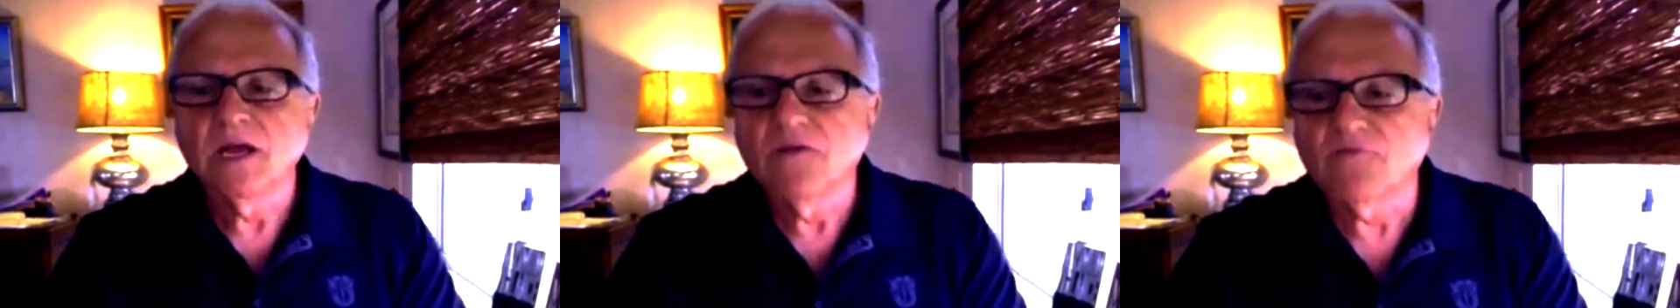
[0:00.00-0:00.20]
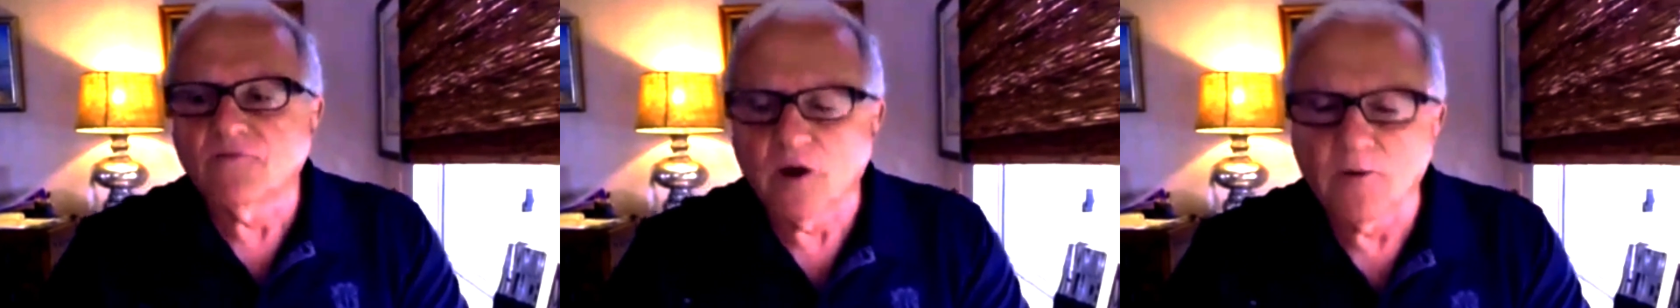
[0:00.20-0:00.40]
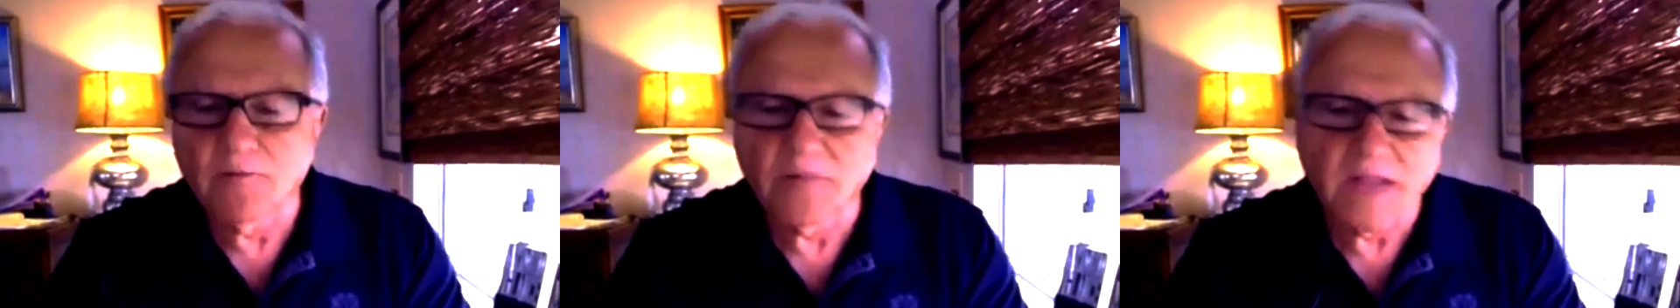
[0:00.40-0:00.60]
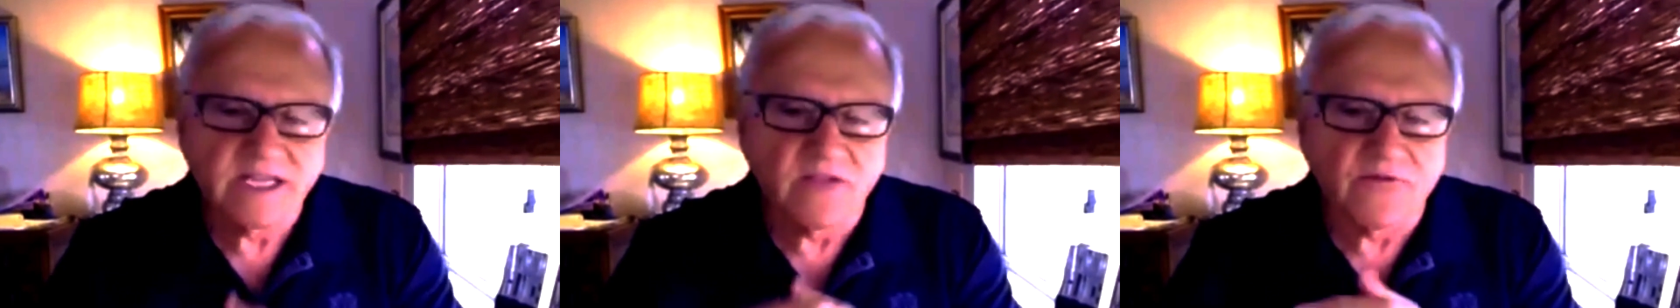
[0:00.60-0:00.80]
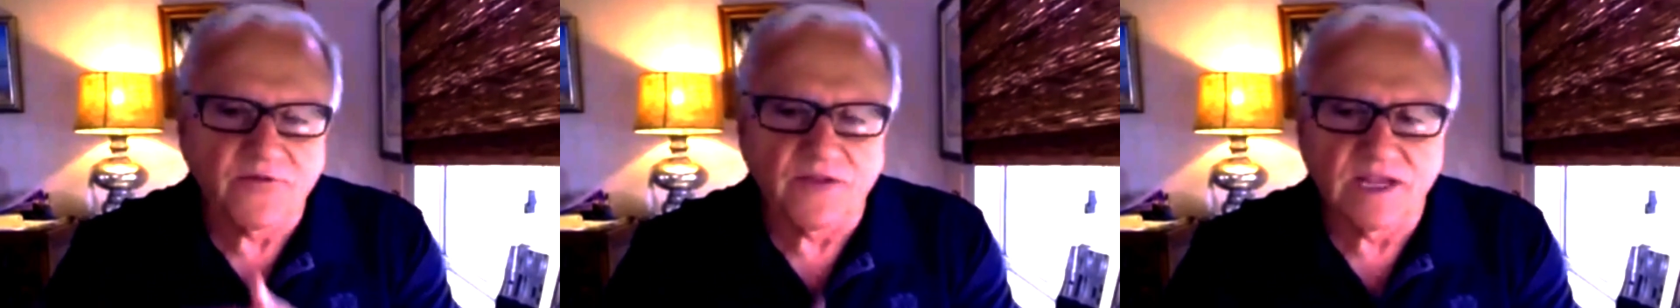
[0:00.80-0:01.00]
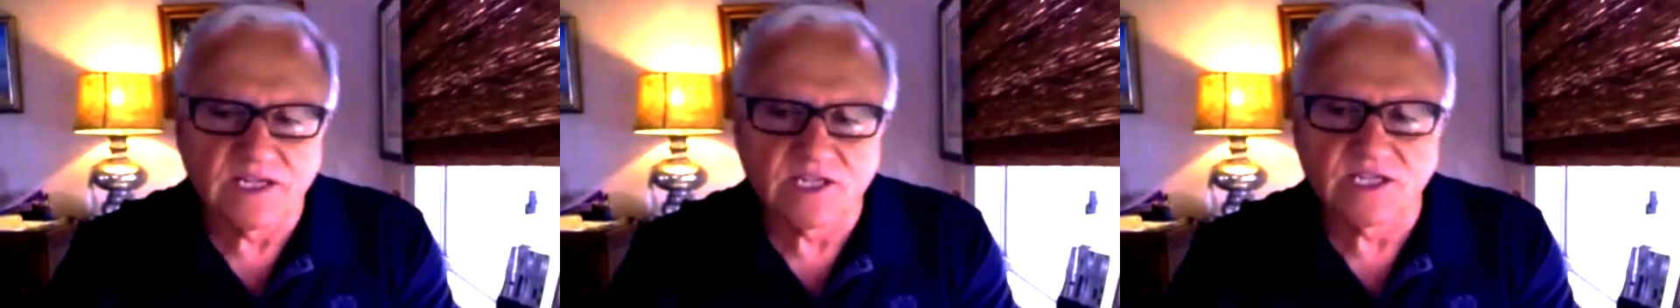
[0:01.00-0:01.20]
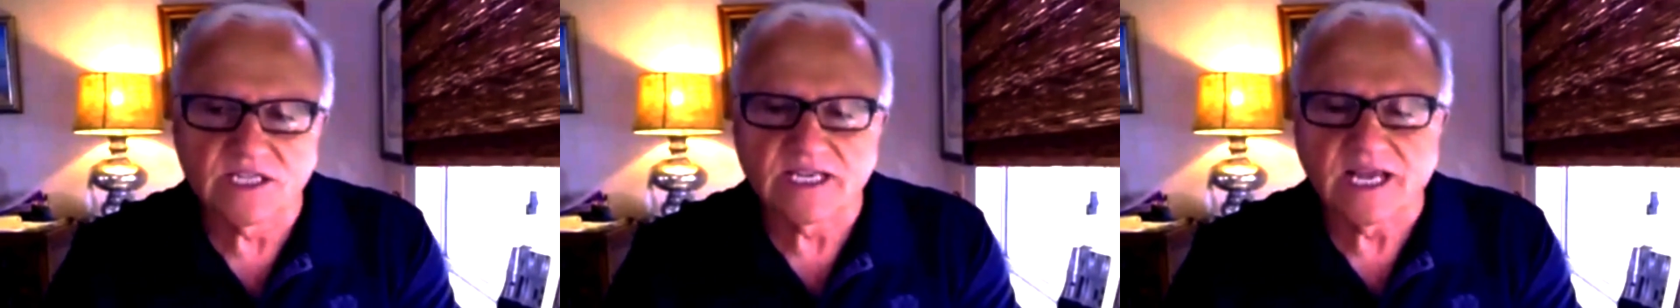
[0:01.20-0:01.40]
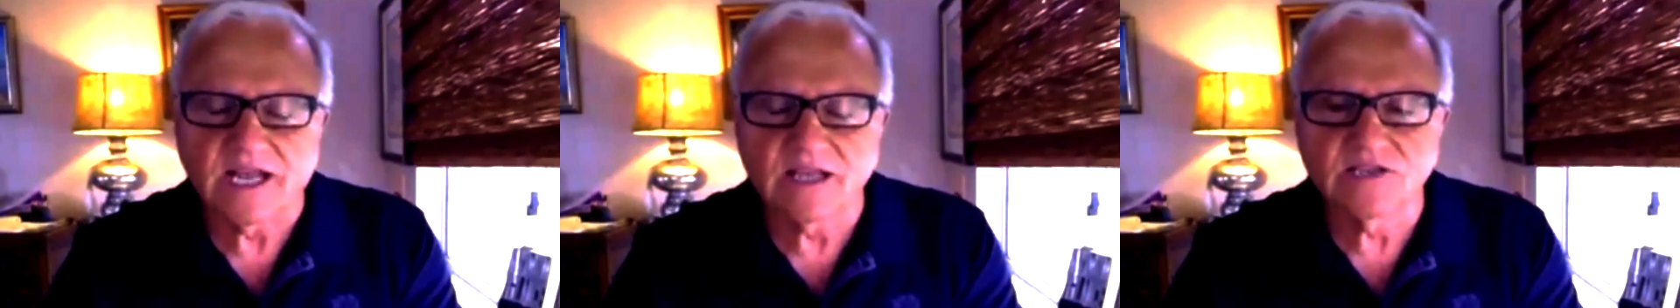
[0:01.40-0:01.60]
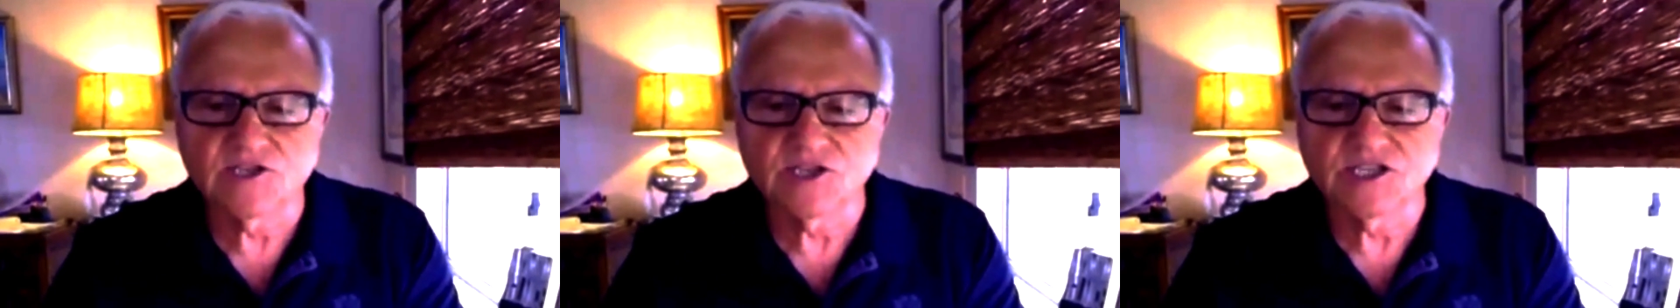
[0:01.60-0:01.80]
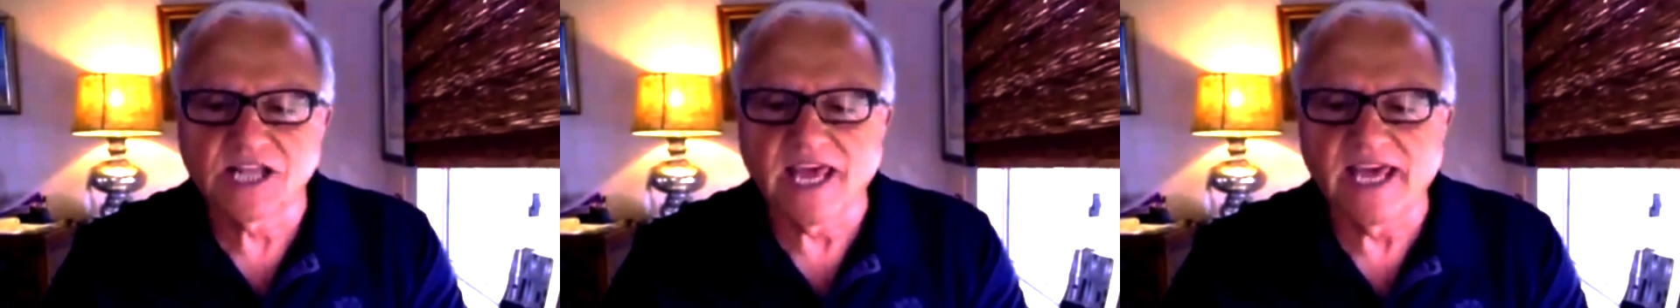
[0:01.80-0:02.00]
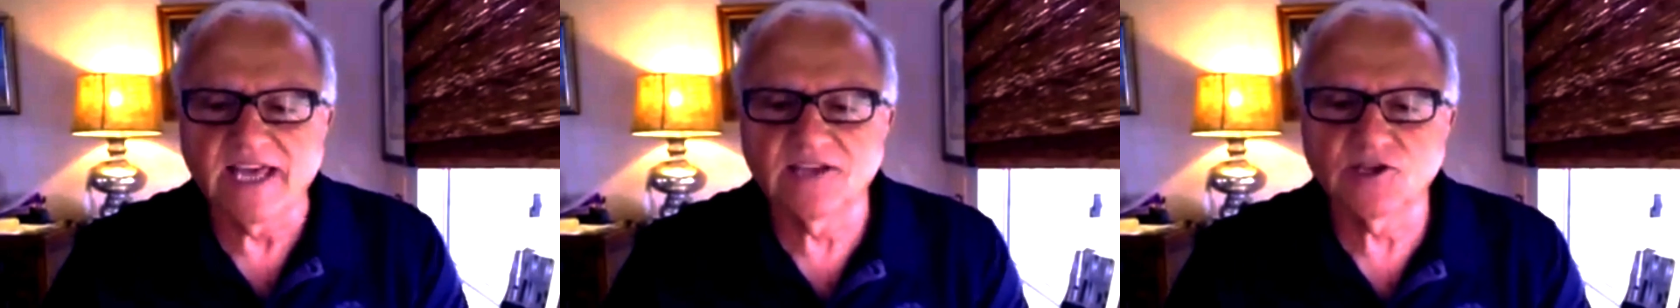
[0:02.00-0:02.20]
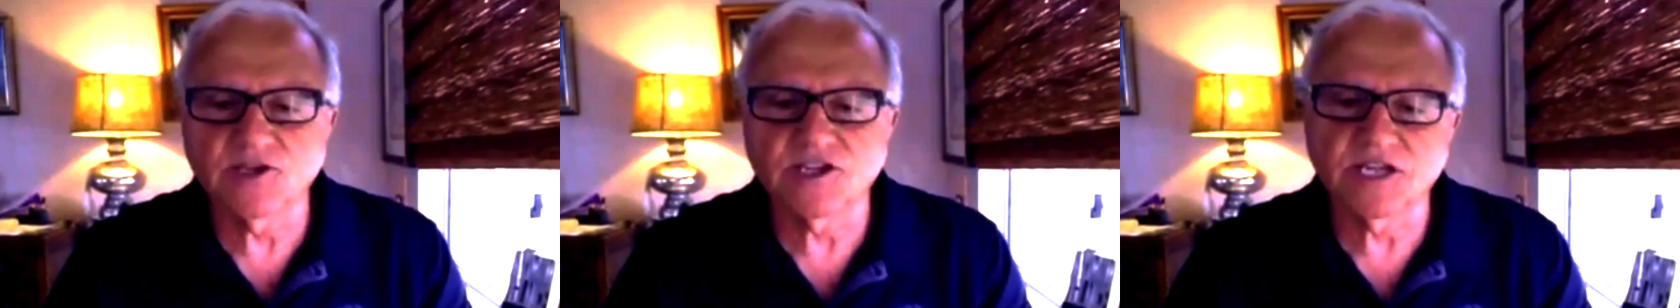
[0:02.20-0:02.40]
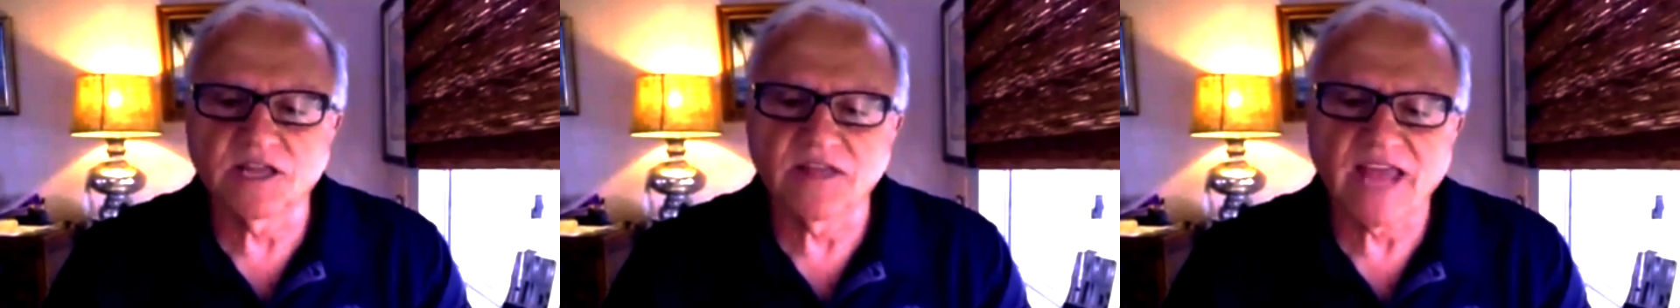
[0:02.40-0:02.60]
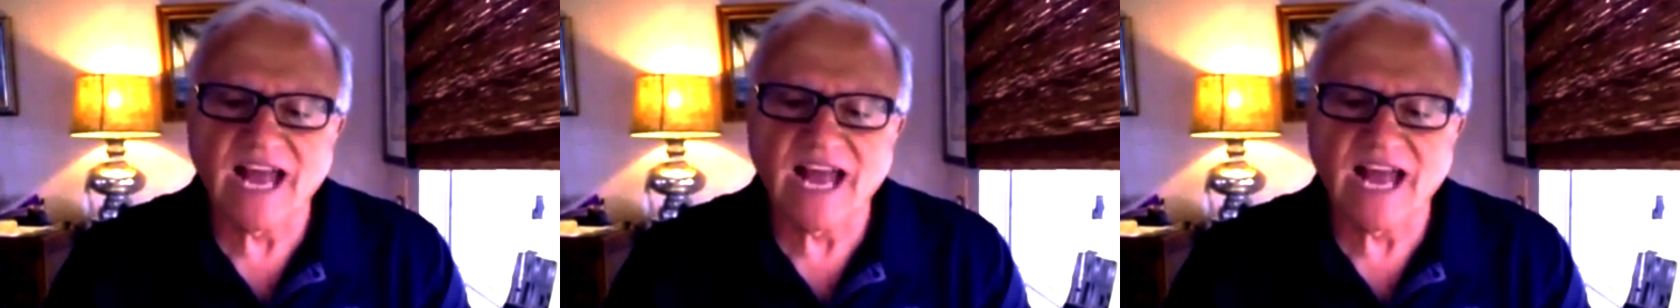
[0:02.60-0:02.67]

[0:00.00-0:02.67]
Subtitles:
from a defense intelligence agency.